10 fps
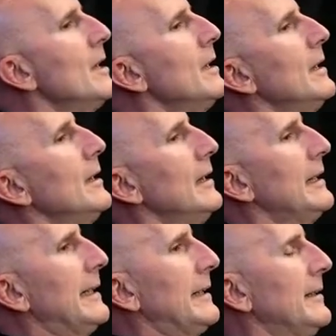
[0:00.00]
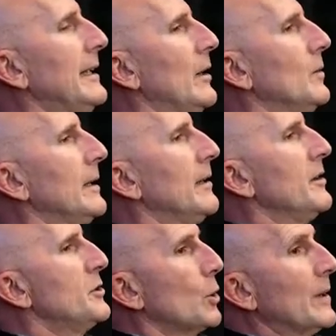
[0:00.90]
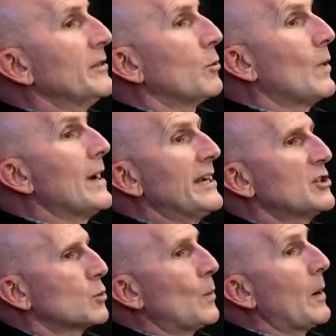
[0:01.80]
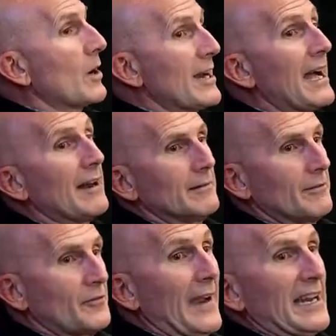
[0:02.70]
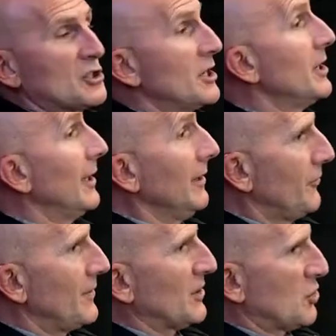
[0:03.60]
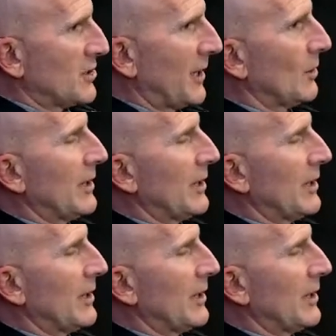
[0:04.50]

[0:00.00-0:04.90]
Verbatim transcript: Uh, you know, uh, during the race, we were not fast enough necessarily.